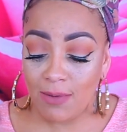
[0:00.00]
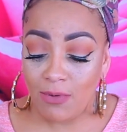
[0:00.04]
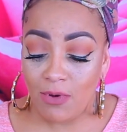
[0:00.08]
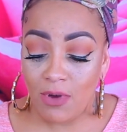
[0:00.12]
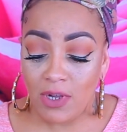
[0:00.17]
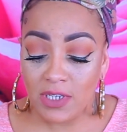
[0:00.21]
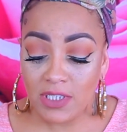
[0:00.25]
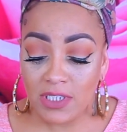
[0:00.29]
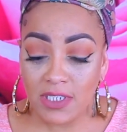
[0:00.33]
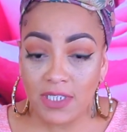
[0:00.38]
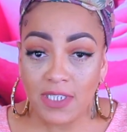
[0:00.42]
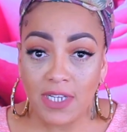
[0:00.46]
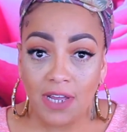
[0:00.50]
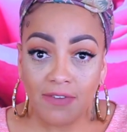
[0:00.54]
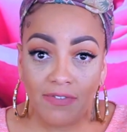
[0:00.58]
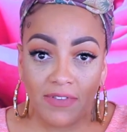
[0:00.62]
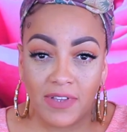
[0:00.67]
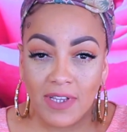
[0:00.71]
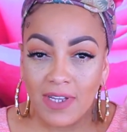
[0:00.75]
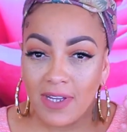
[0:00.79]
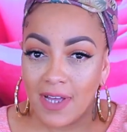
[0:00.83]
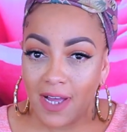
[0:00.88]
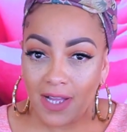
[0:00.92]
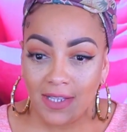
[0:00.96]
I'm going to
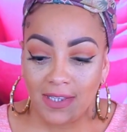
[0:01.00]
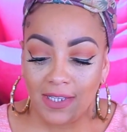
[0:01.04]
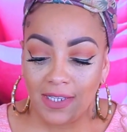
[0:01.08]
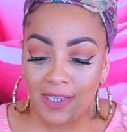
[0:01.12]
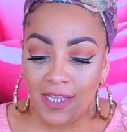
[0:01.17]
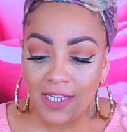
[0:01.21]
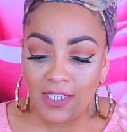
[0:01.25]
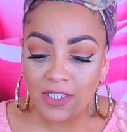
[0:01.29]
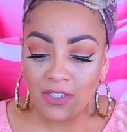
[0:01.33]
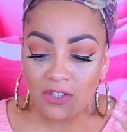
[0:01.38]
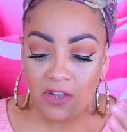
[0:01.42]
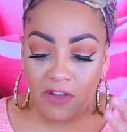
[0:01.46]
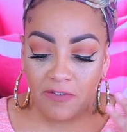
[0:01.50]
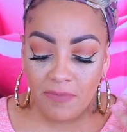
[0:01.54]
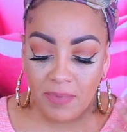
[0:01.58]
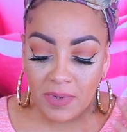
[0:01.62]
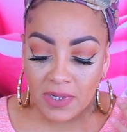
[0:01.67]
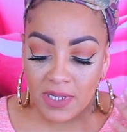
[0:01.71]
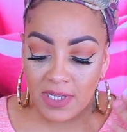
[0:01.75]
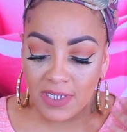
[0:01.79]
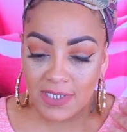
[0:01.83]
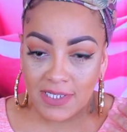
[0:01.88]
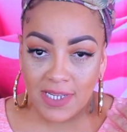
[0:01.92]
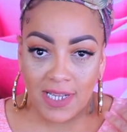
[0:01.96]
definitely cut the lace off
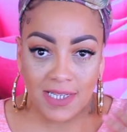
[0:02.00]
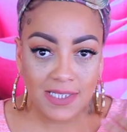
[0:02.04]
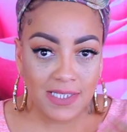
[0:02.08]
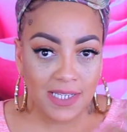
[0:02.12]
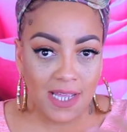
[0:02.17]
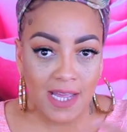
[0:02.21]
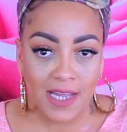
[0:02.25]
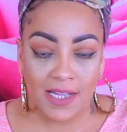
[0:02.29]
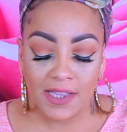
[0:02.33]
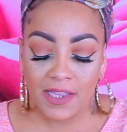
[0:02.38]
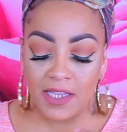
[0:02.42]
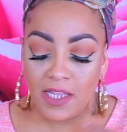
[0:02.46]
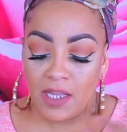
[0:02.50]
because that's like